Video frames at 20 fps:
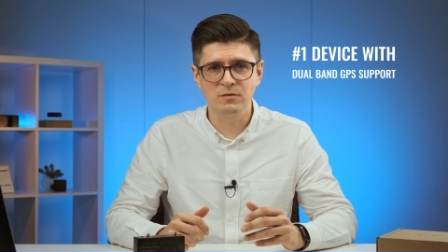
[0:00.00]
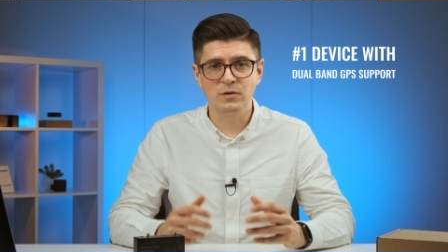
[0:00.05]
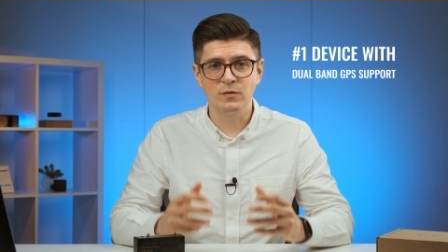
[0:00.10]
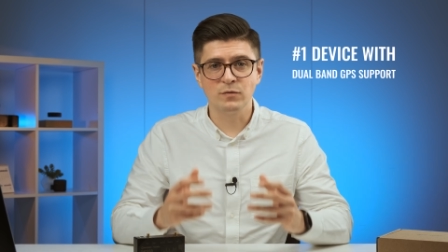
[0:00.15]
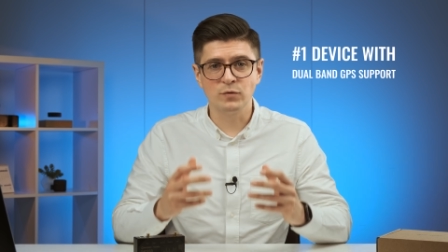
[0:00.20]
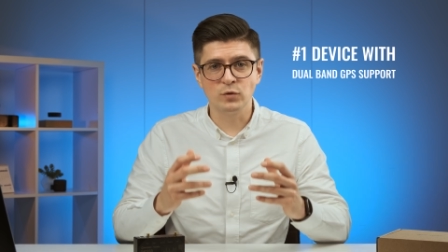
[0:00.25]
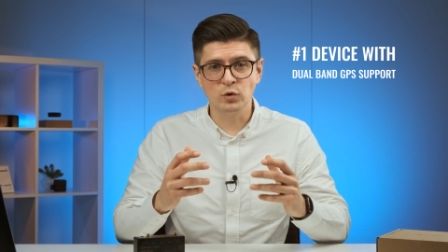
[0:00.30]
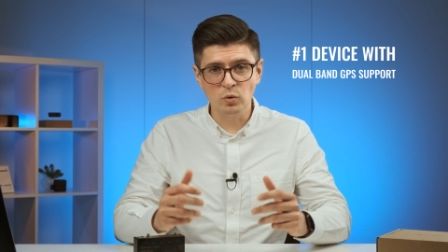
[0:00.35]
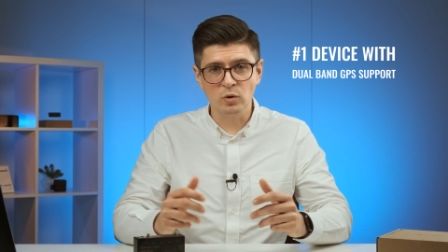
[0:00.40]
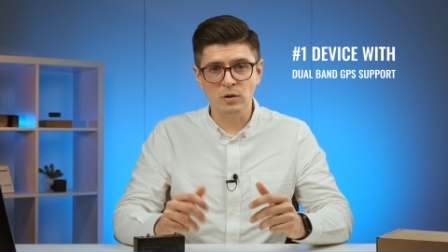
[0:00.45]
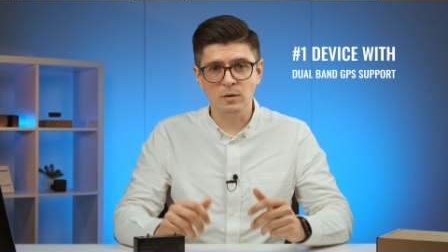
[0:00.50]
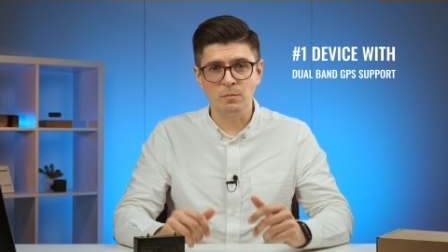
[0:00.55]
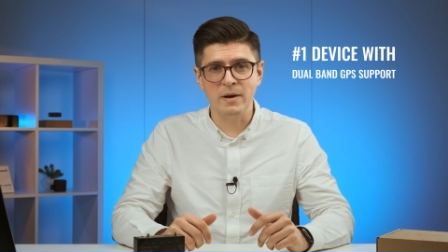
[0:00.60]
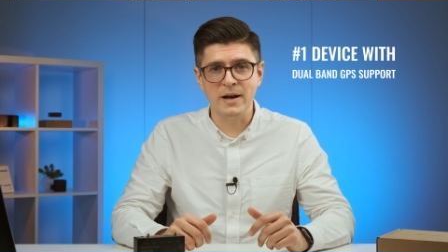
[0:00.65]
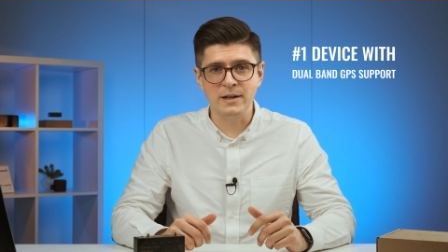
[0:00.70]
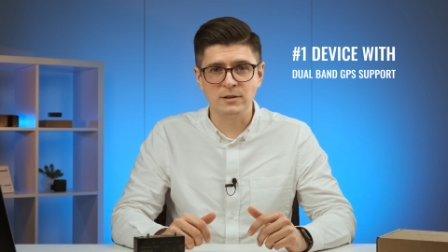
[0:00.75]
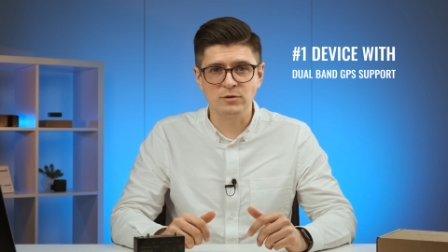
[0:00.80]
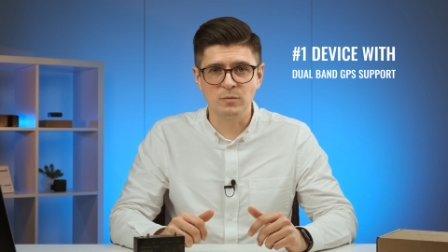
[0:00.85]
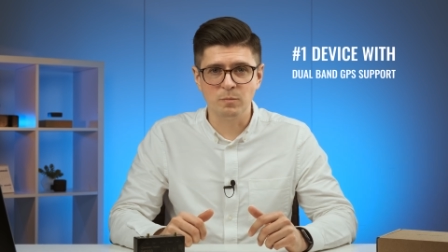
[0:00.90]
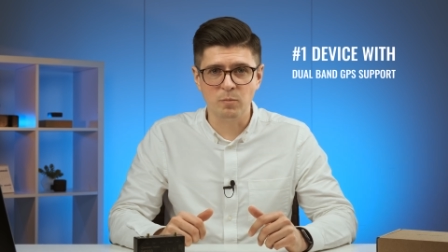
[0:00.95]
with dual
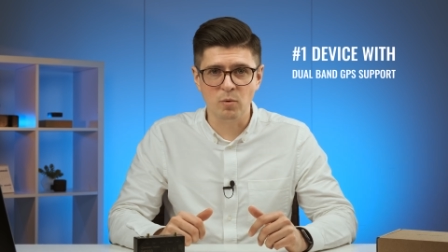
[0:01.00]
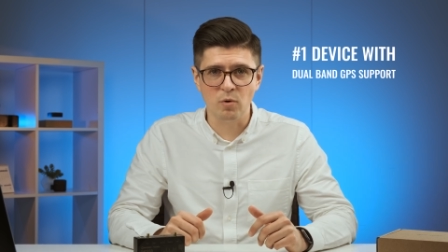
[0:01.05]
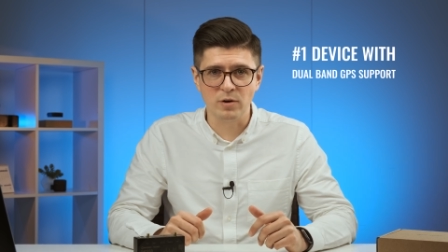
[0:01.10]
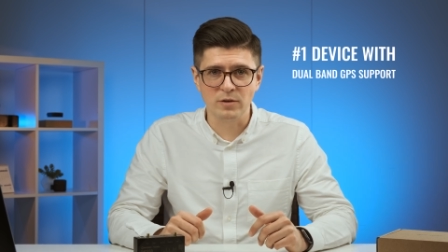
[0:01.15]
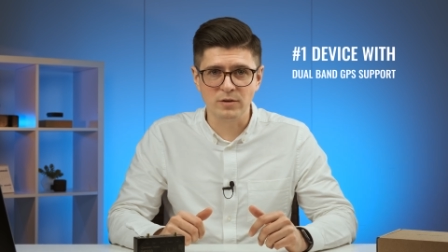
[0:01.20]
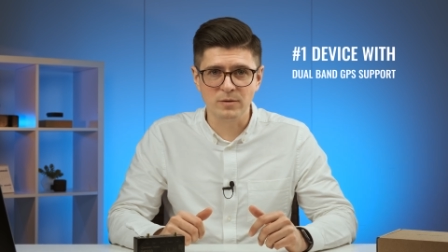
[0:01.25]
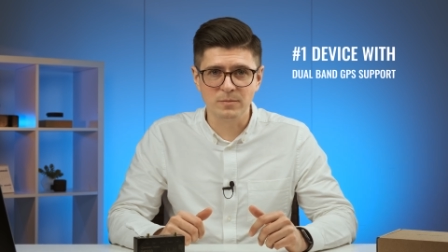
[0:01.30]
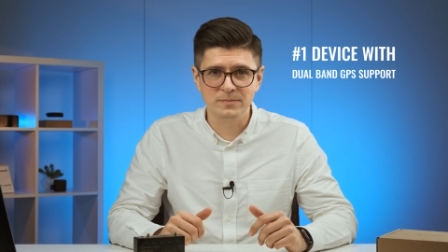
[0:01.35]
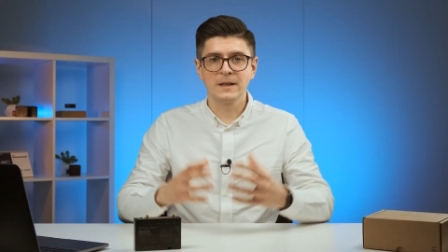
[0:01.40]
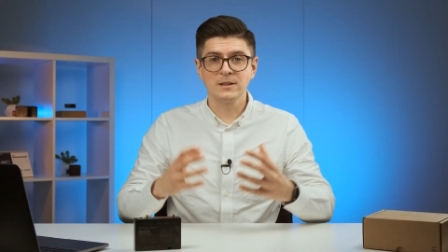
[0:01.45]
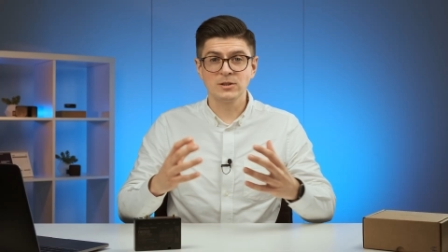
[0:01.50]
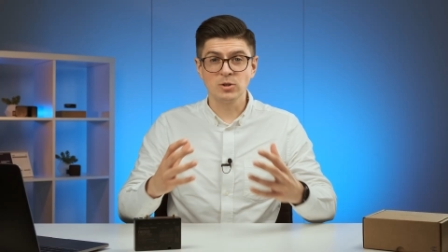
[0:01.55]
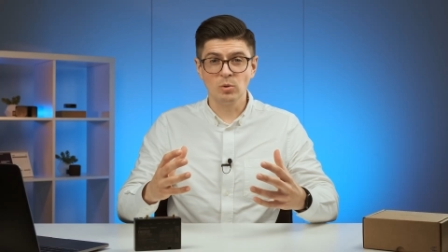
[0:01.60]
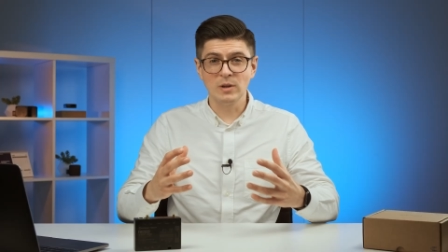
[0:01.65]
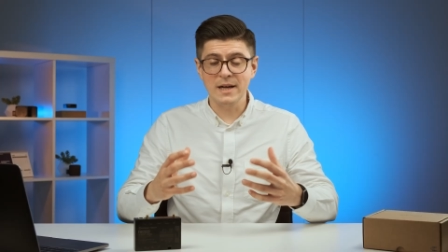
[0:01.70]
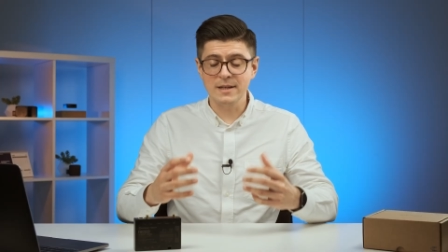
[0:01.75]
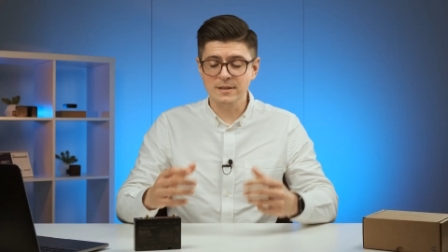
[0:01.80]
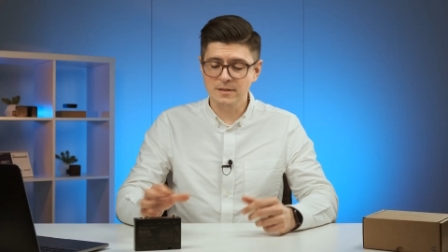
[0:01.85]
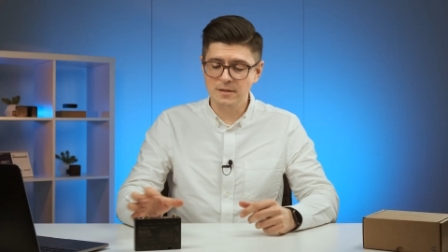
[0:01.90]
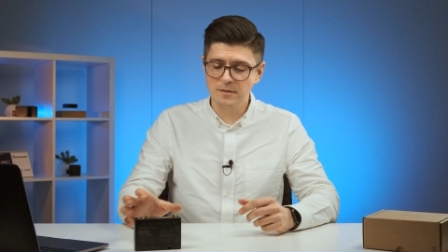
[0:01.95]
band support. So
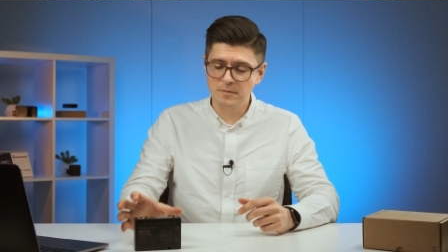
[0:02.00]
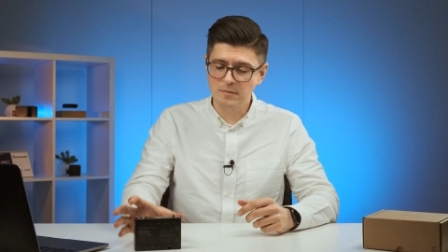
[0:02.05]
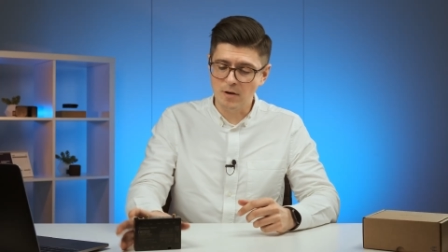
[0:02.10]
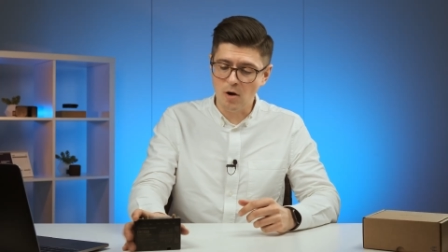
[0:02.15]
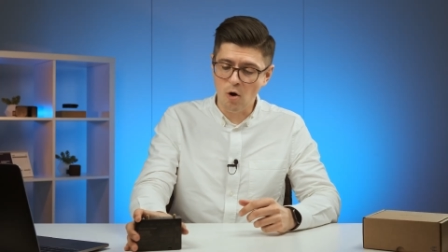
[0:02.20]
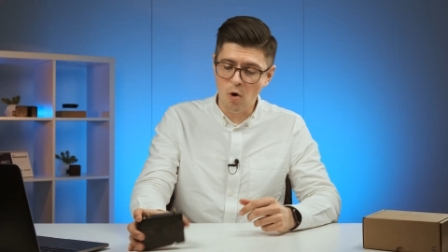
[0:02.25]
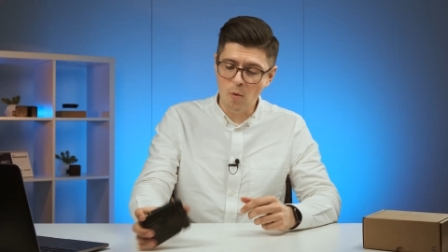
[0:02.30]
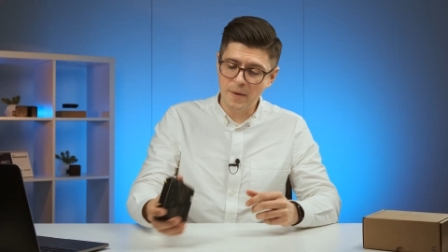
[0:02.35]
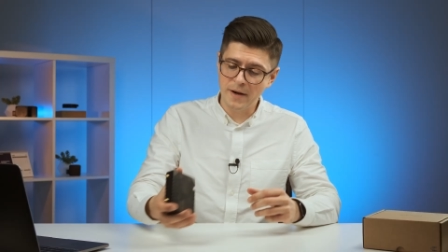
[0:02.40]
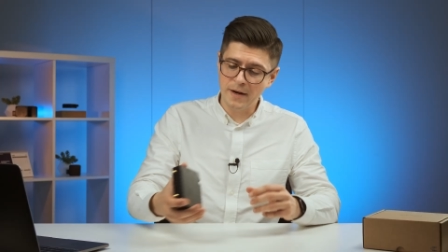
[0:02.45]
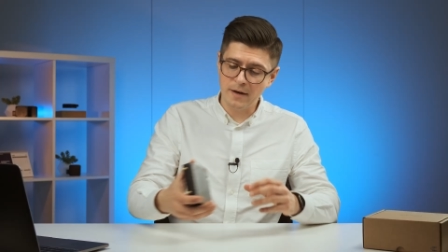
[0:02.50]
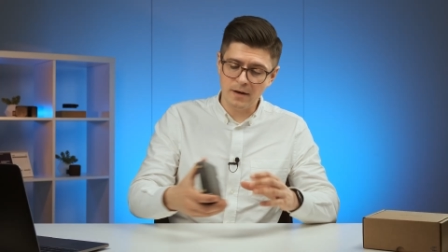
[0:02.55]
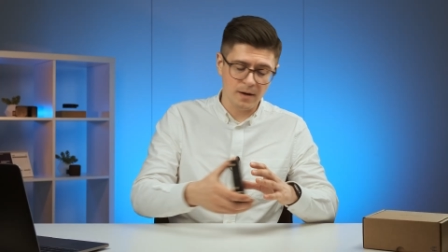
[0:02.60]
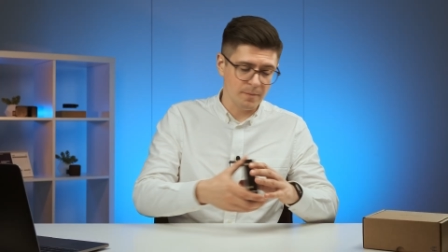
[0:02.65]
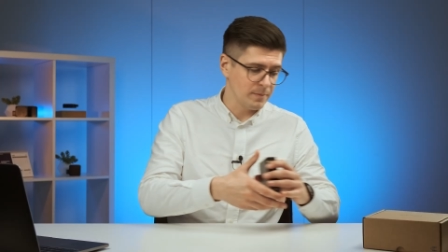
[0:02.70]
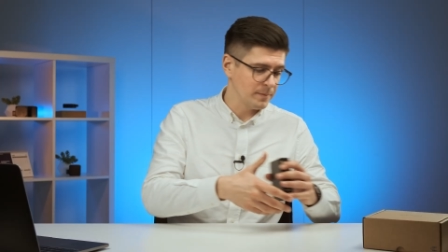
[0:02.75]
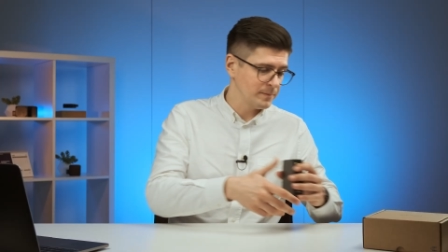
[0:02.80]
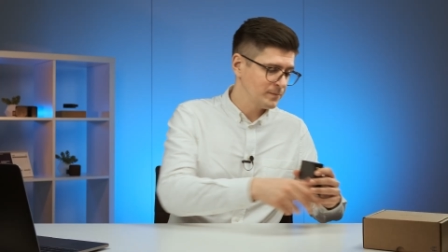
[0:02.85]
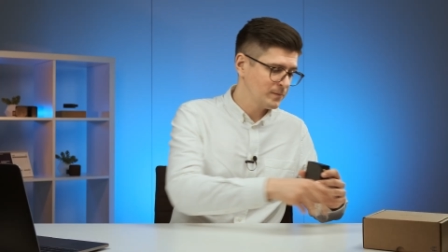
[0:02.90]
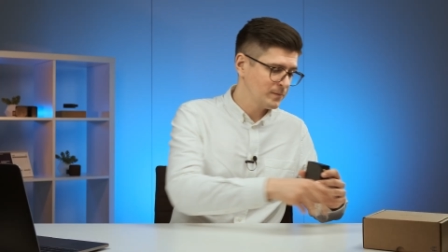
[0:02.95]
let's open it up.